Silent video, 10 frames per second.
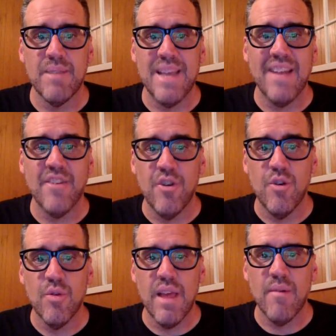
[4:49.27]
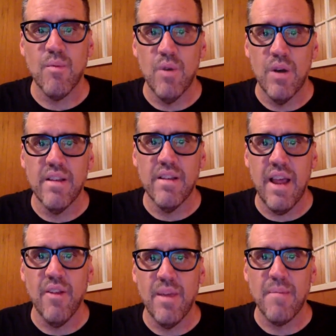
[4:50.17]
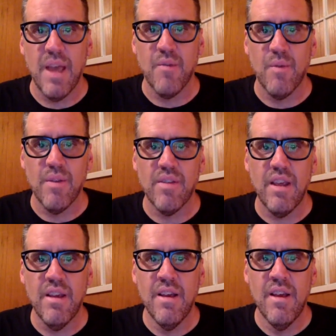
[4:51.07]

get to that would entail them getting whiskey,